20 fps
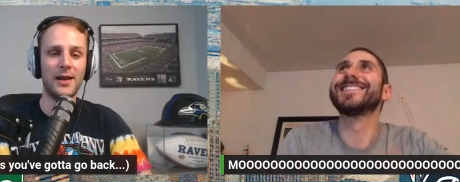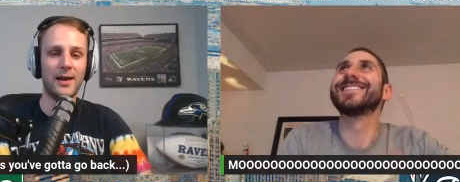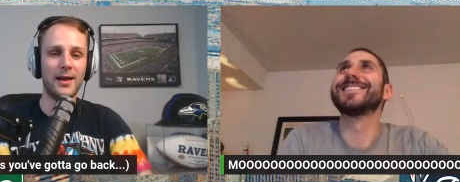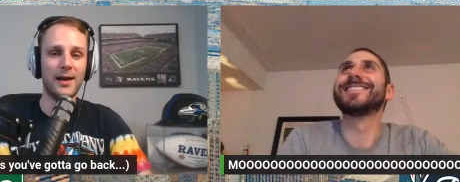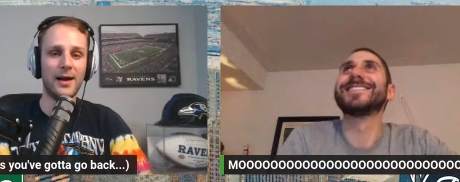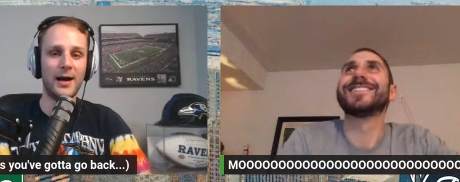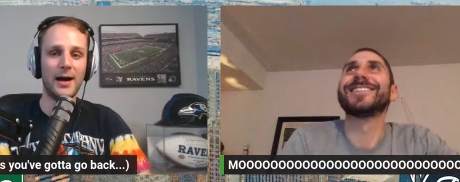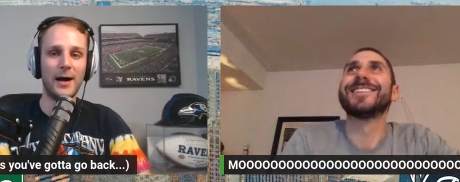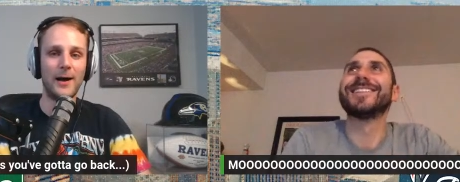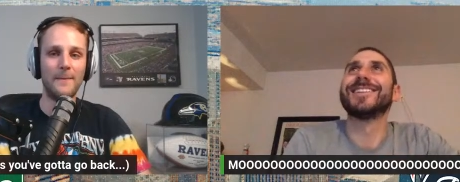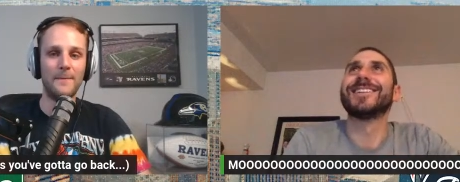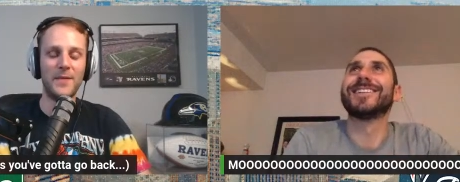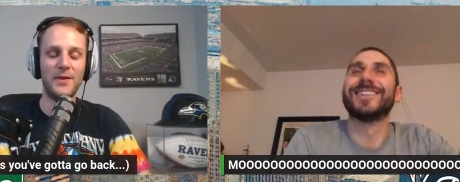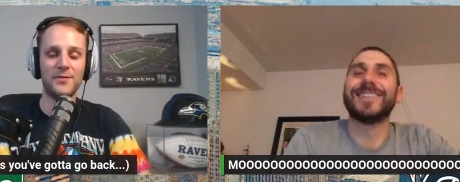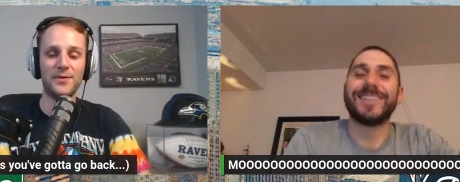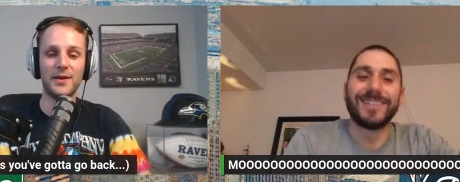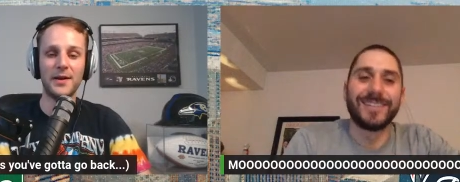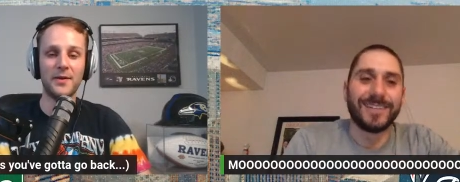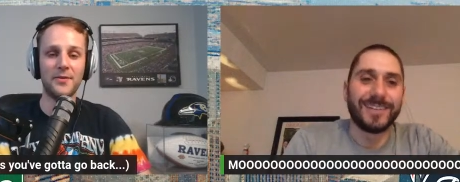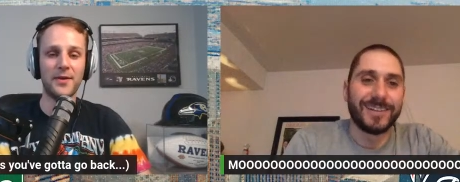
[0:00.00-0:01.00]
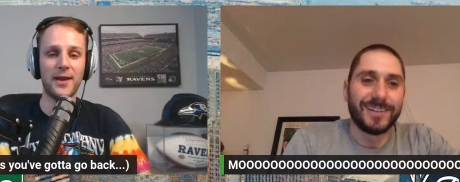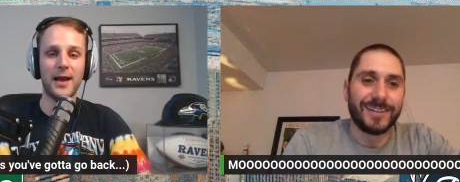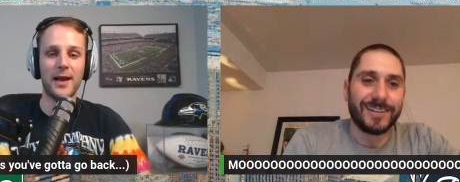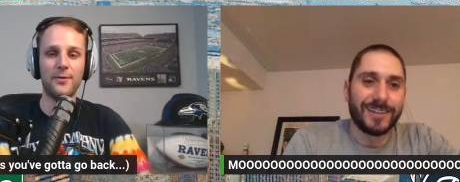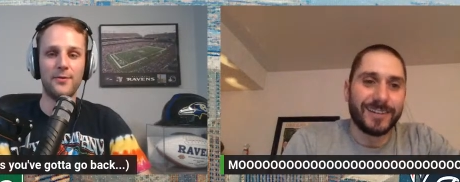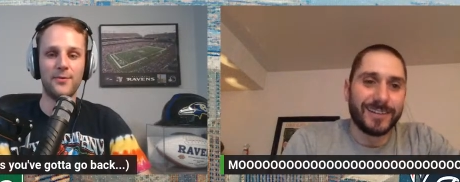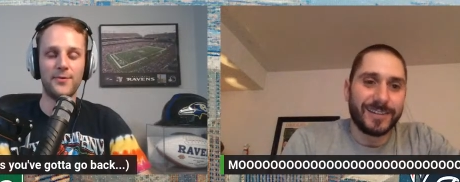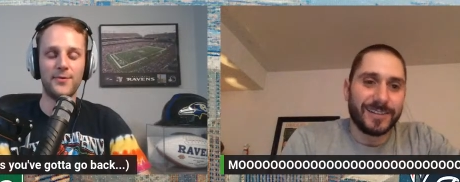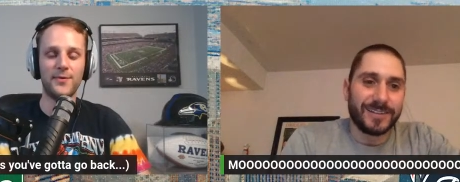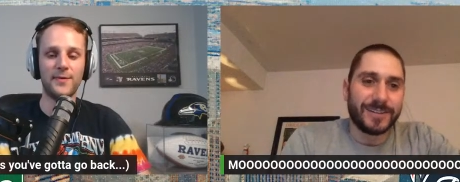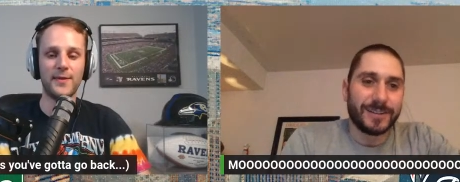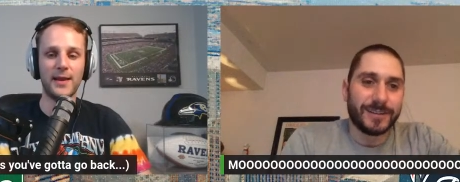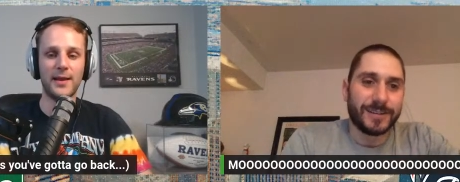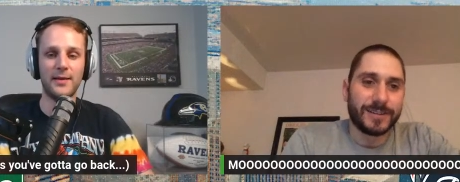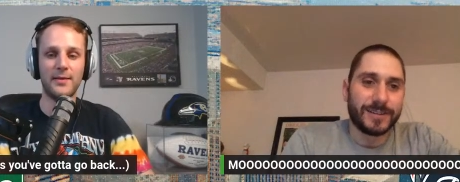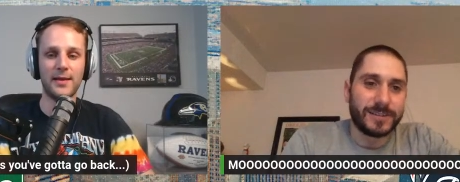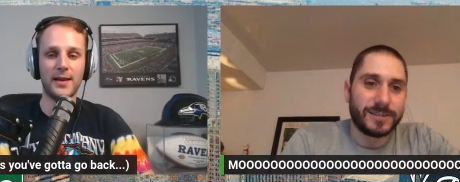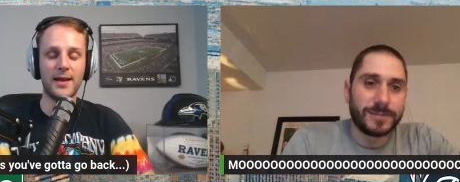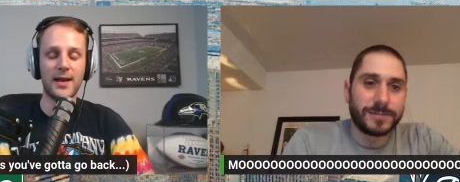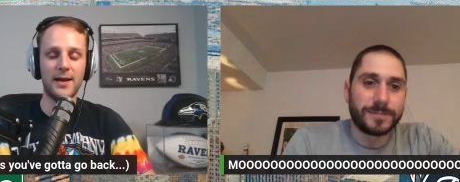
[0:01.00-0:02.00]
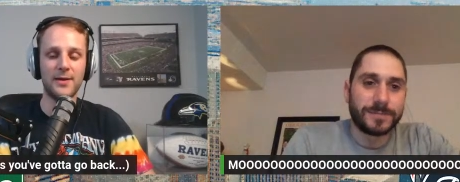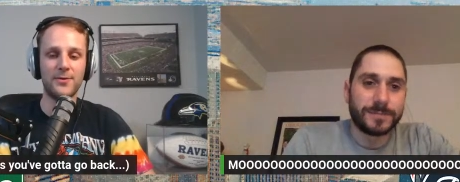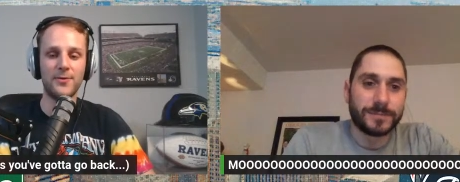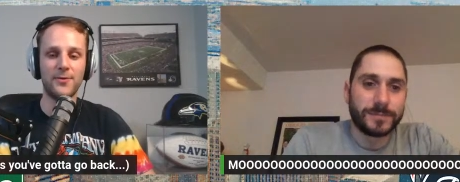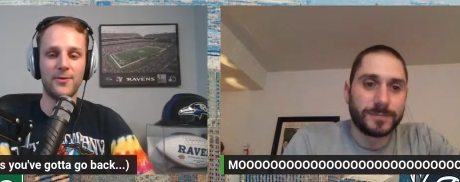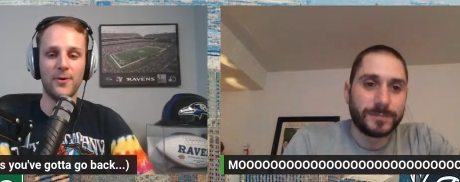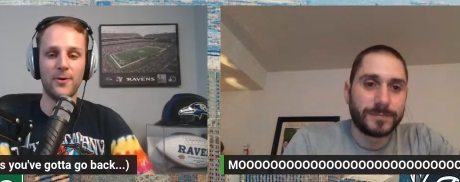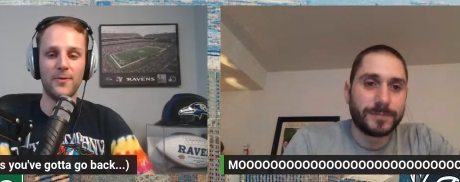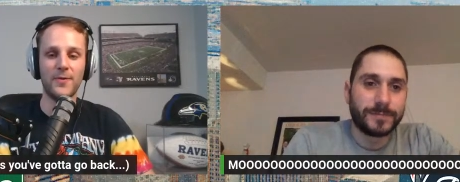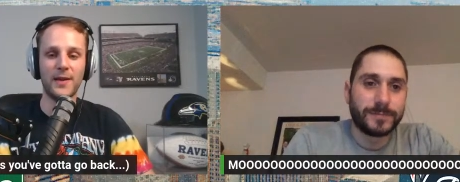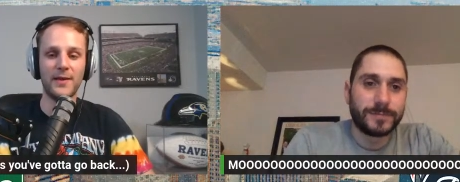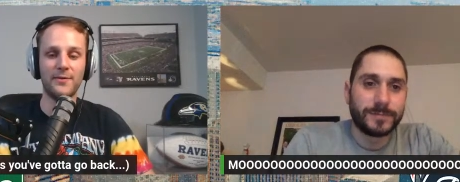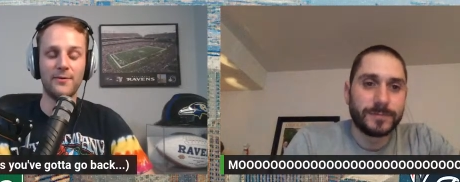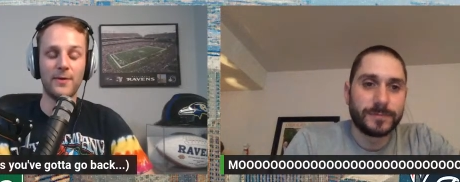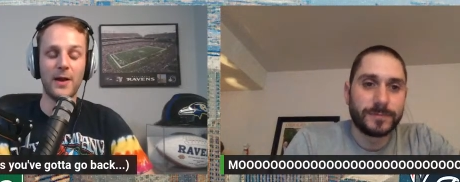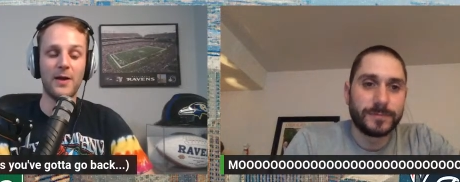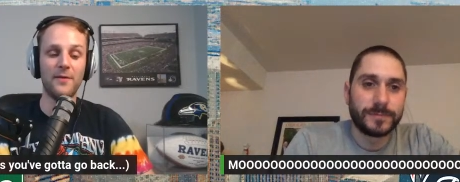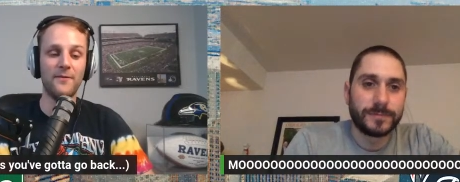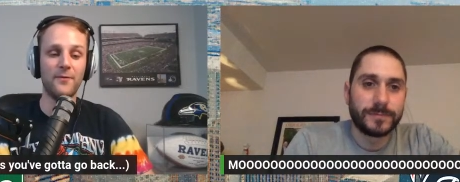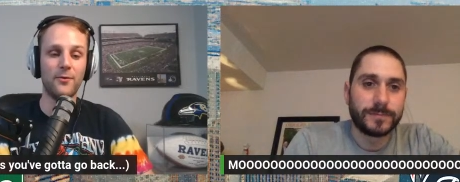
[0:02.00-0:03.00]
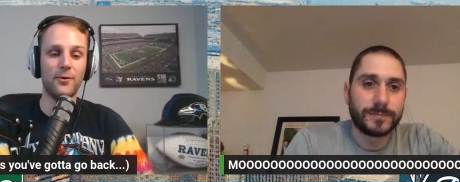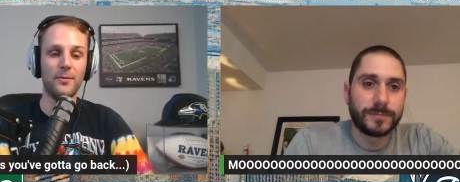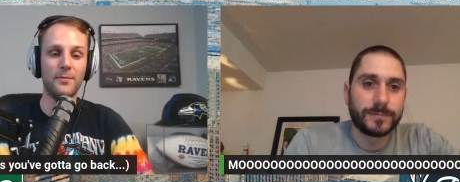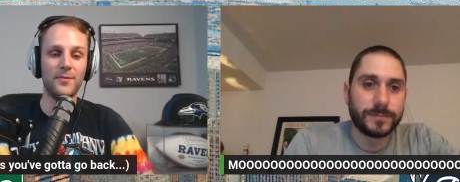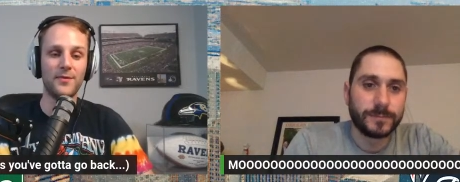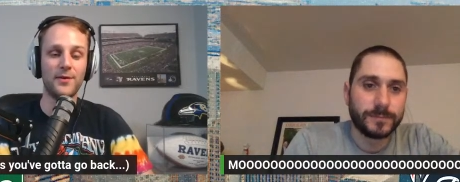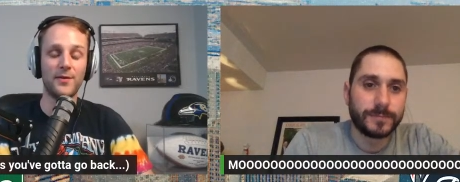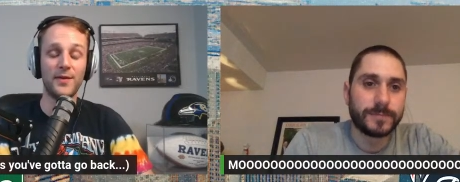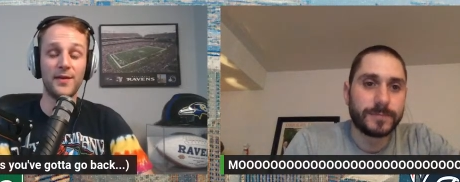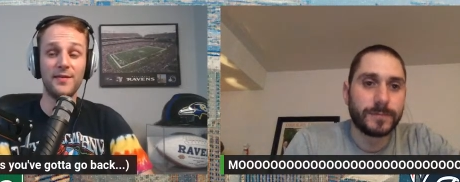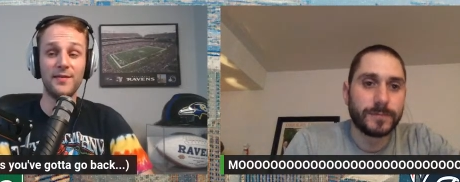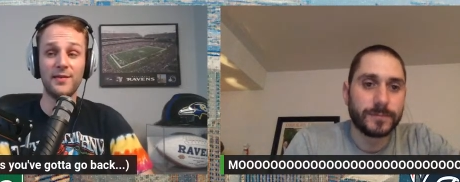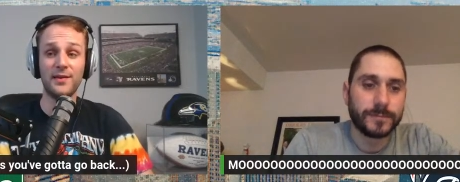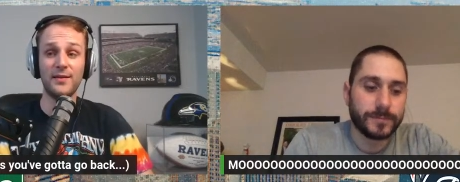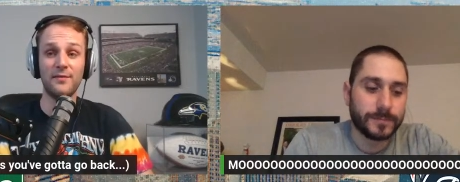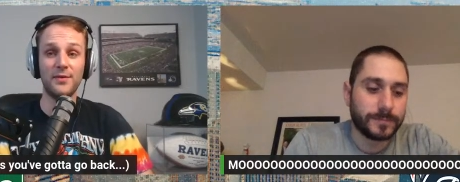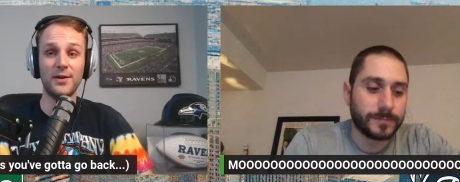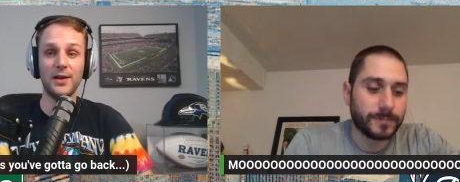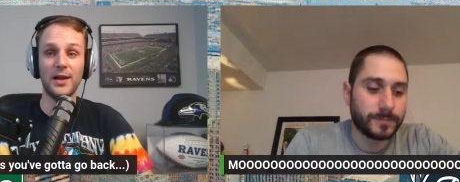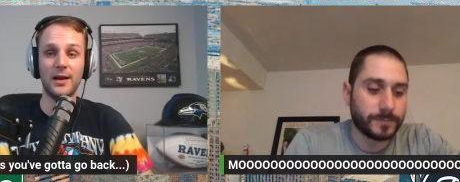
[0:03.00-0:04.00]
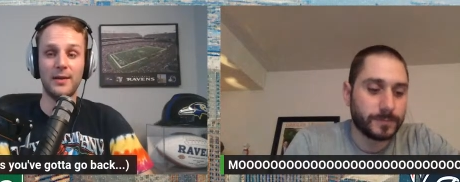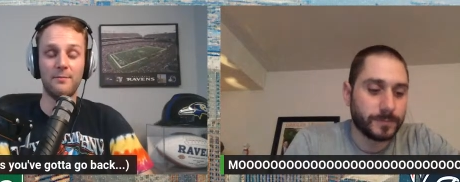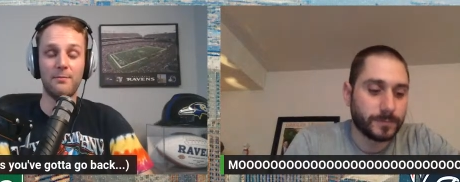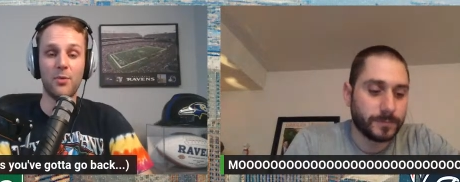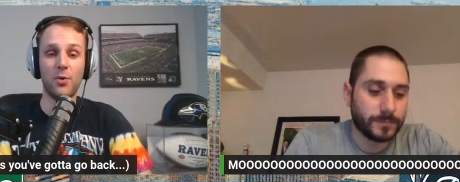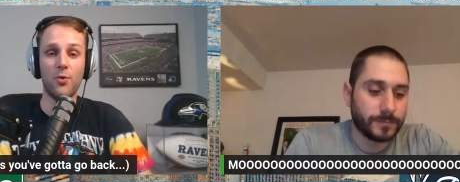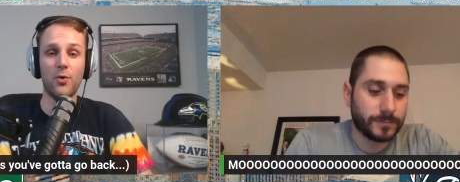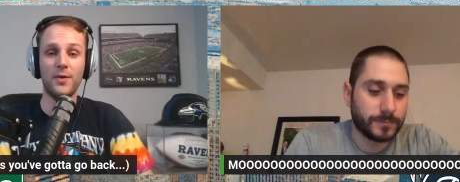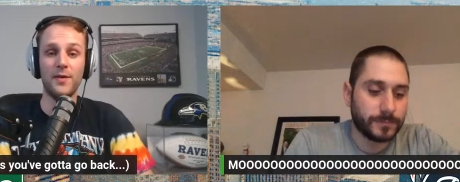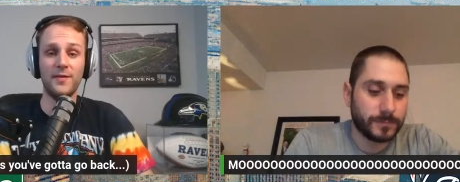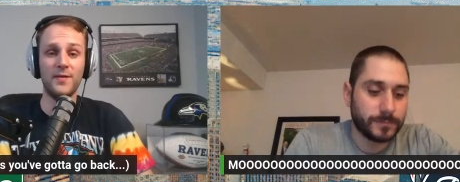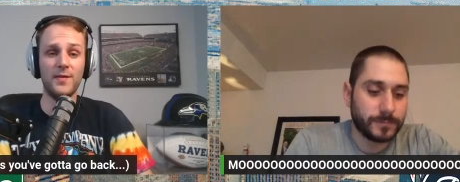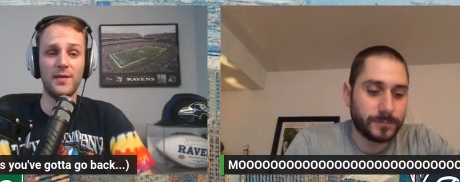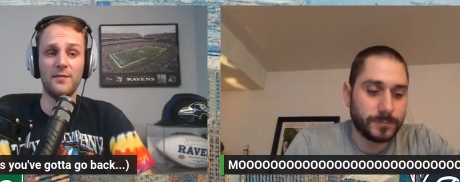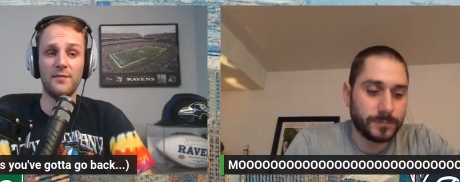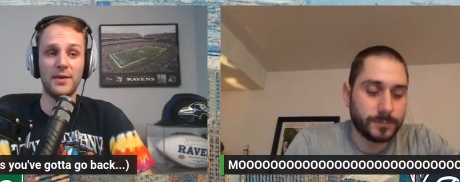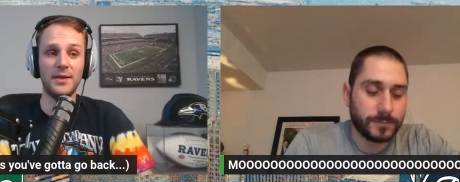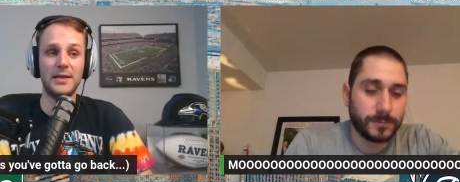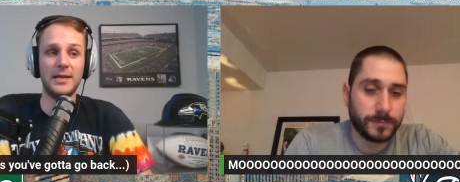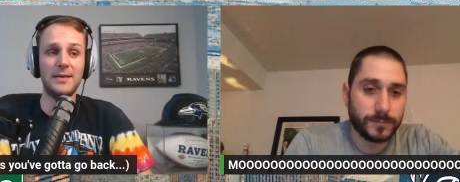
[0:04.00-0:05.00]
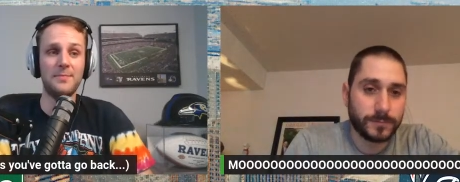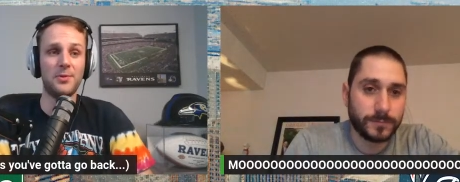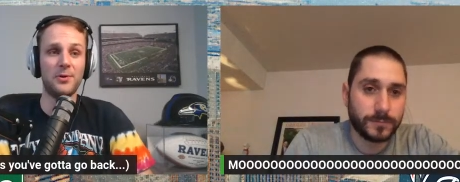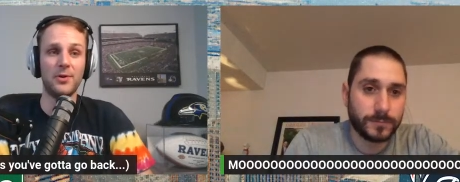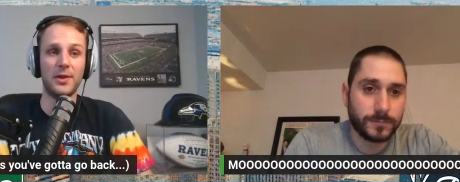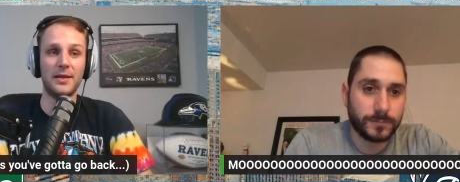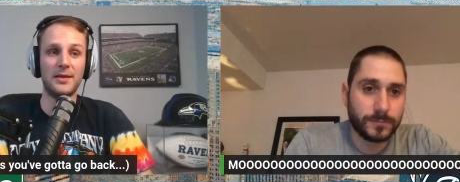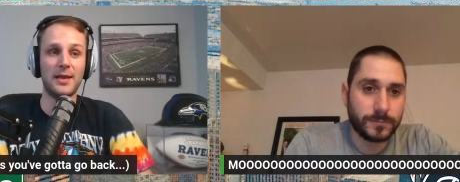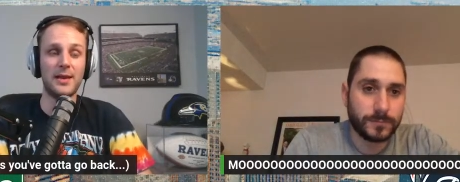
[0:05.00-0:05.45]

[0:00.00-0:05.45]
Speaker 1: um, he was another guy who's they they kind of just turned things around for him. So this is even like more. This is even deeper. Like they